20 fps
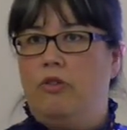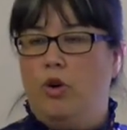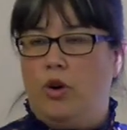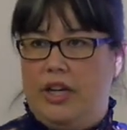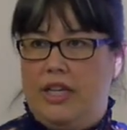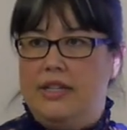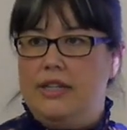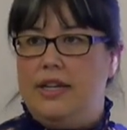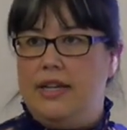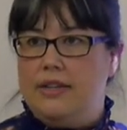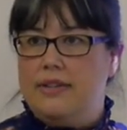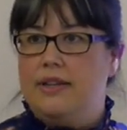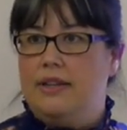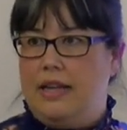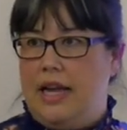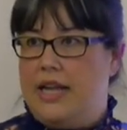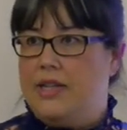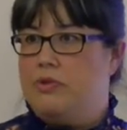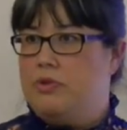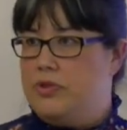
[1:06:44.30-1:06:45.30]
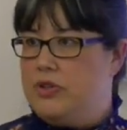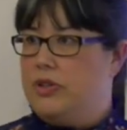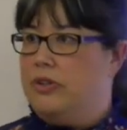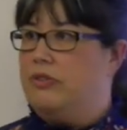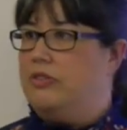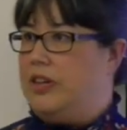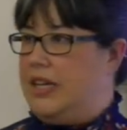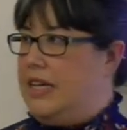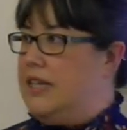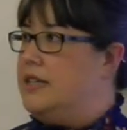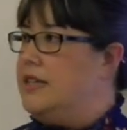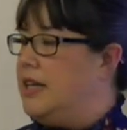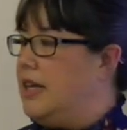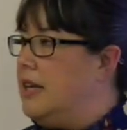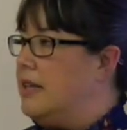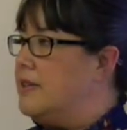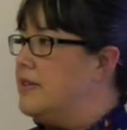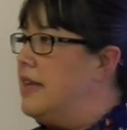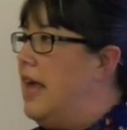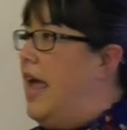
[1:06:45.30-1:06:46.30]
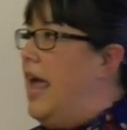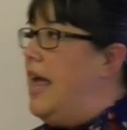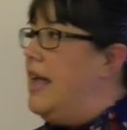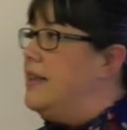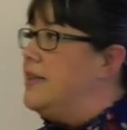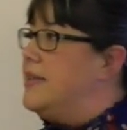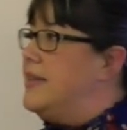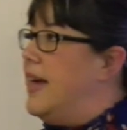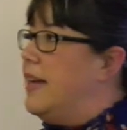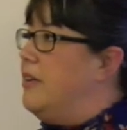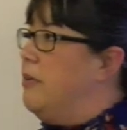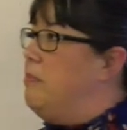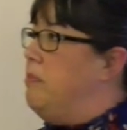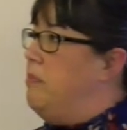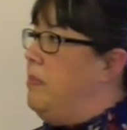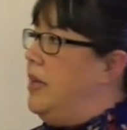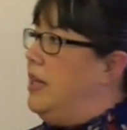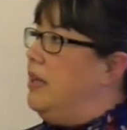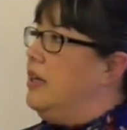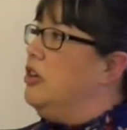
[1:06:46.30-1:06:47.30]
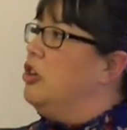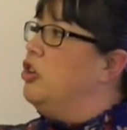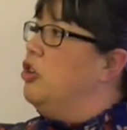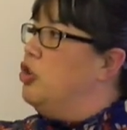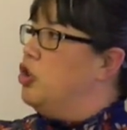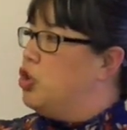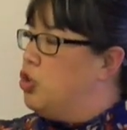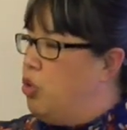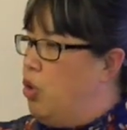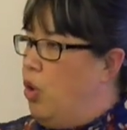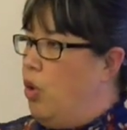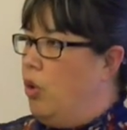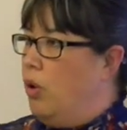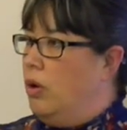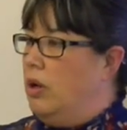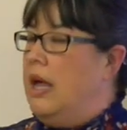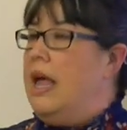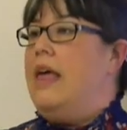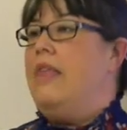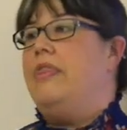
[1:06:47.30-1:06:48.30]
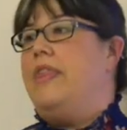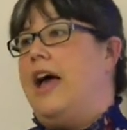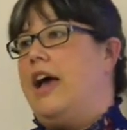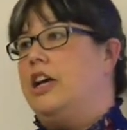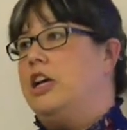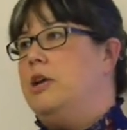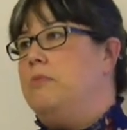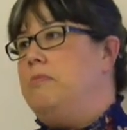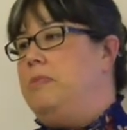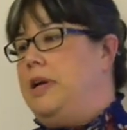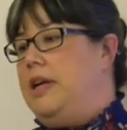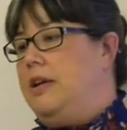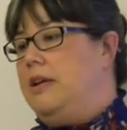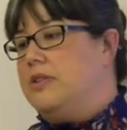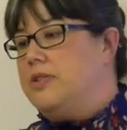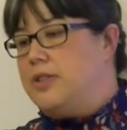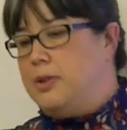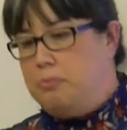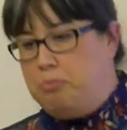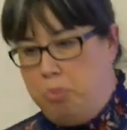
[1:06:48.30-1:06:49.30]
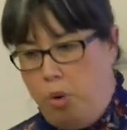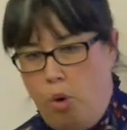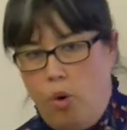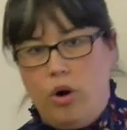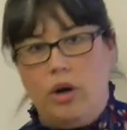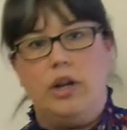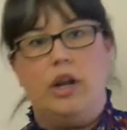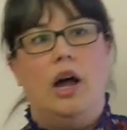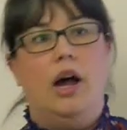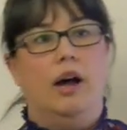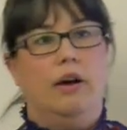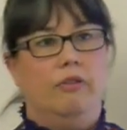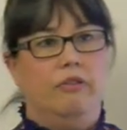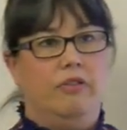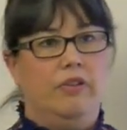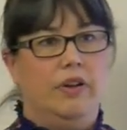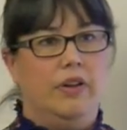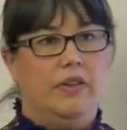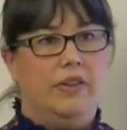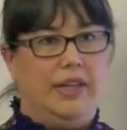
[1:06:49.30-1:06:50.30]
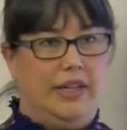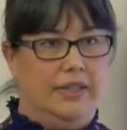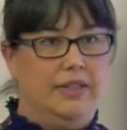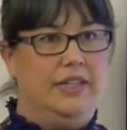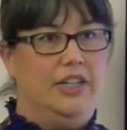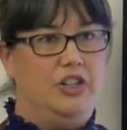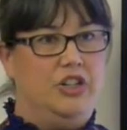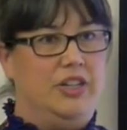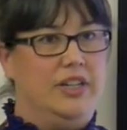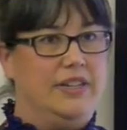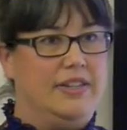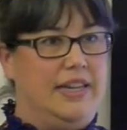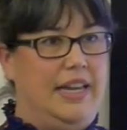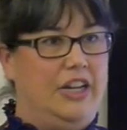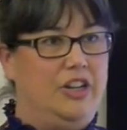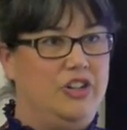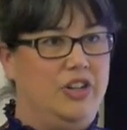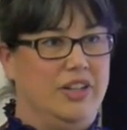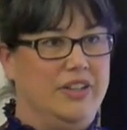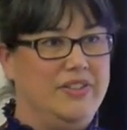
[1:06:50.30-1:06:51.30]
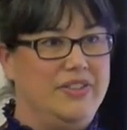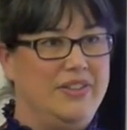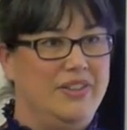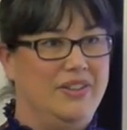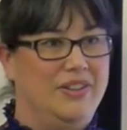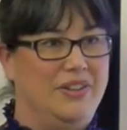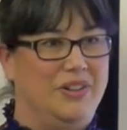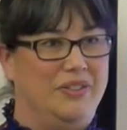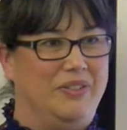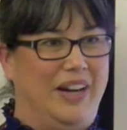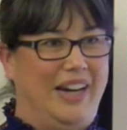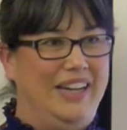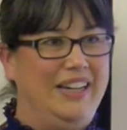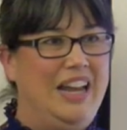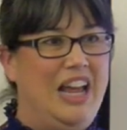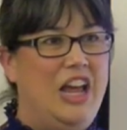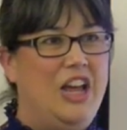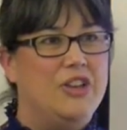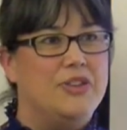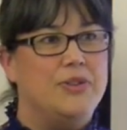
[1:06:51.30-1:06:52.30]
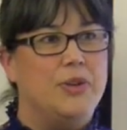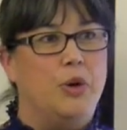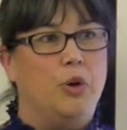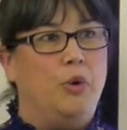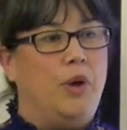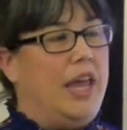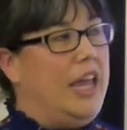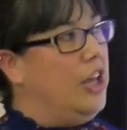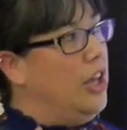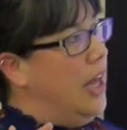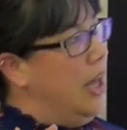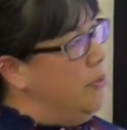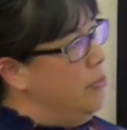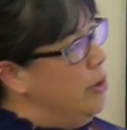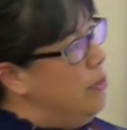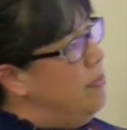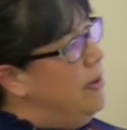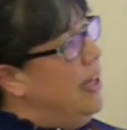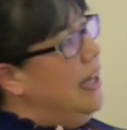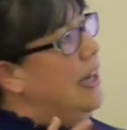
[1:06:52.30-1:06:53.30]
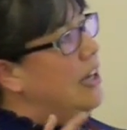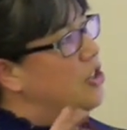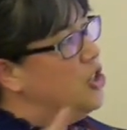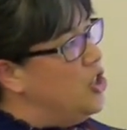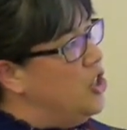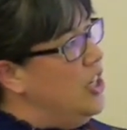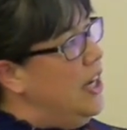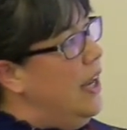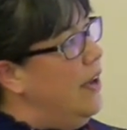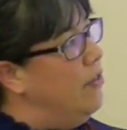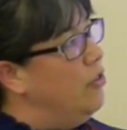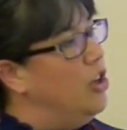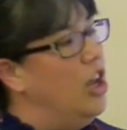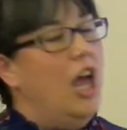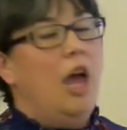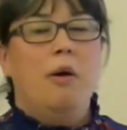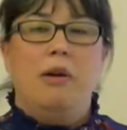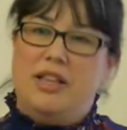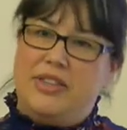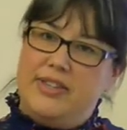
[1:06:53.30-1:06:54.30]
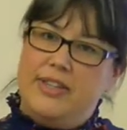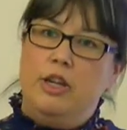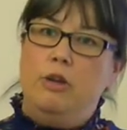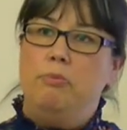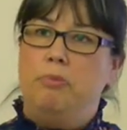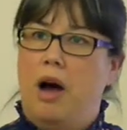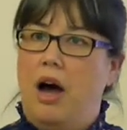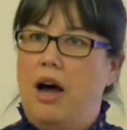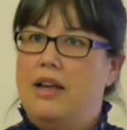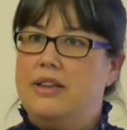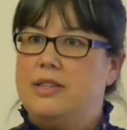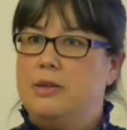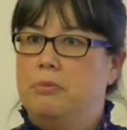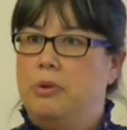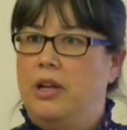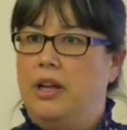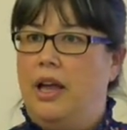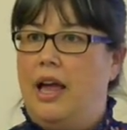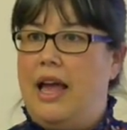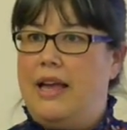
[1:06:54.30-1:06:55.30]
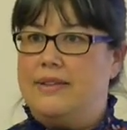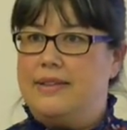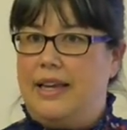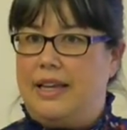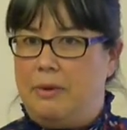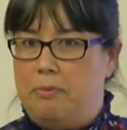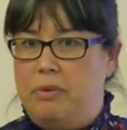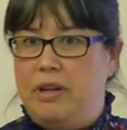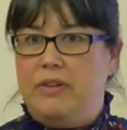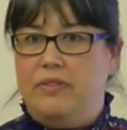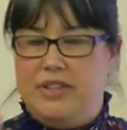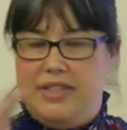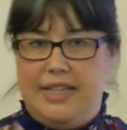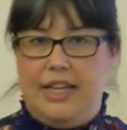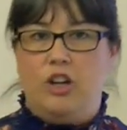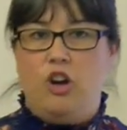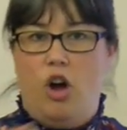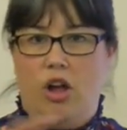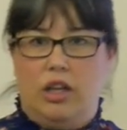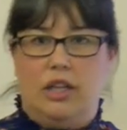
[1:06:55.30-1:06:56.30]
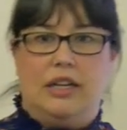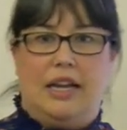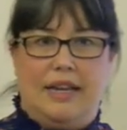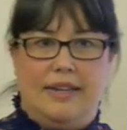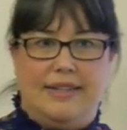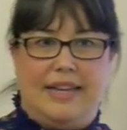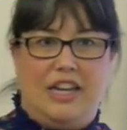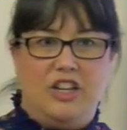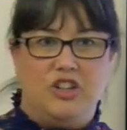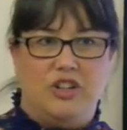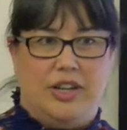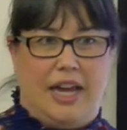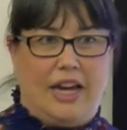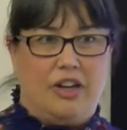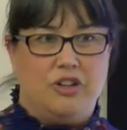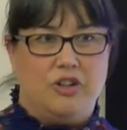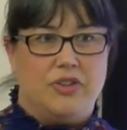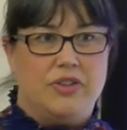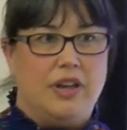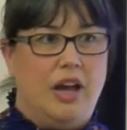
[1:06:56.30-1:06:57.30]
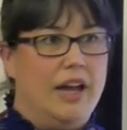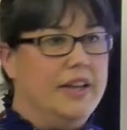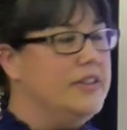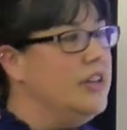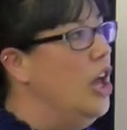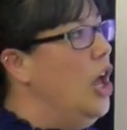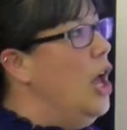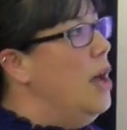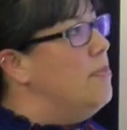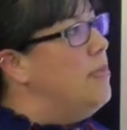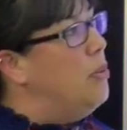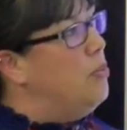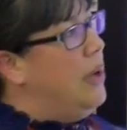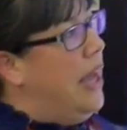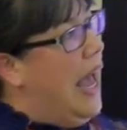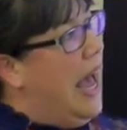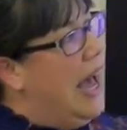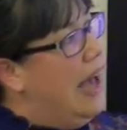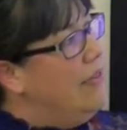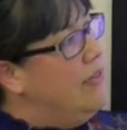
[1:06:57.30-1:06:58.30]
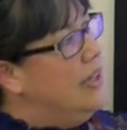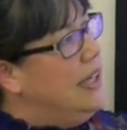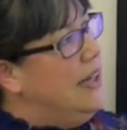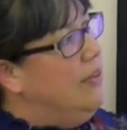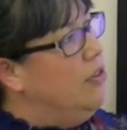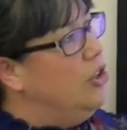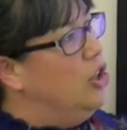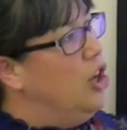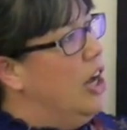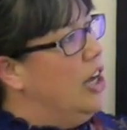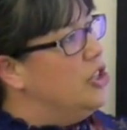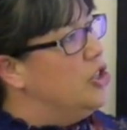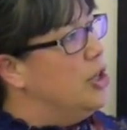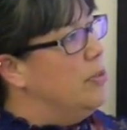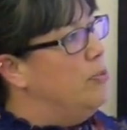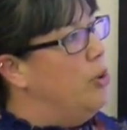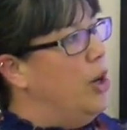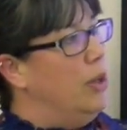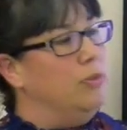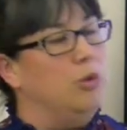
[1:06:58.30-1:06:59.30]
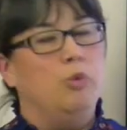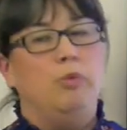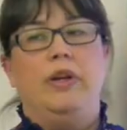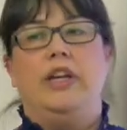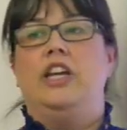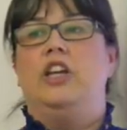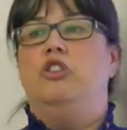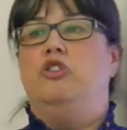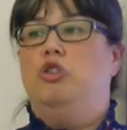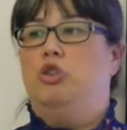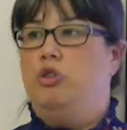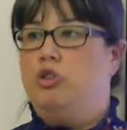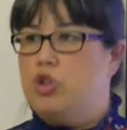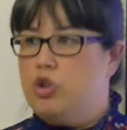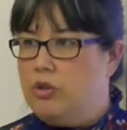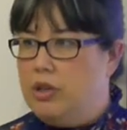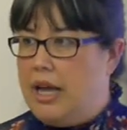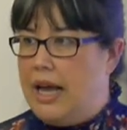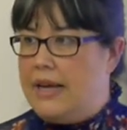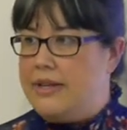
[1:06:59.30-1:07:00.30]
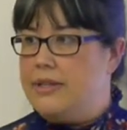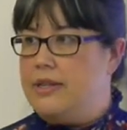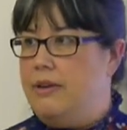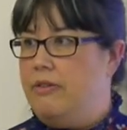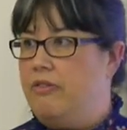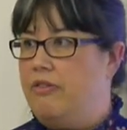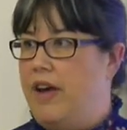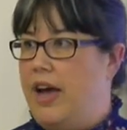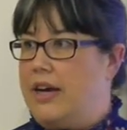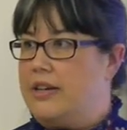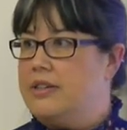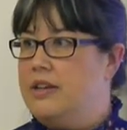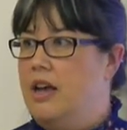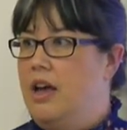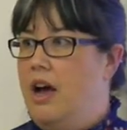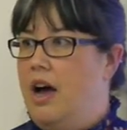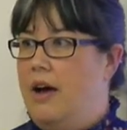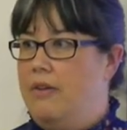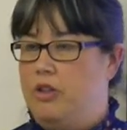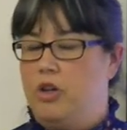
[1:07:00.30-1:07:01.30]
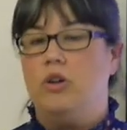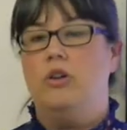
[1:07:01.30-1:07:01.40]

for Indians and lands reserved for Indians, instead of being control, that could be support of the indigenous nations right? So it, it would be a shift, still possible as like a bit of a decolonization exercise, but we haven't even gotten to the point where we can neutralize the effect of the